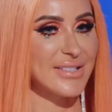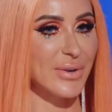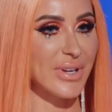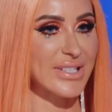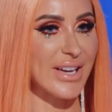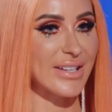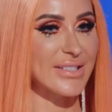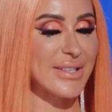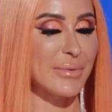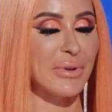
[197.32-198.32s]
So excited
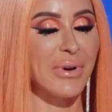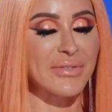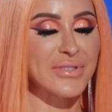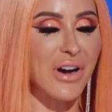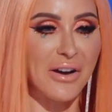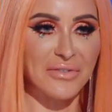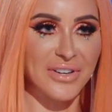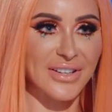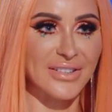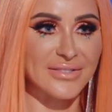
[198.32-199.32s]
to see what you have to
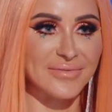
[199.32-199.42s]
offer.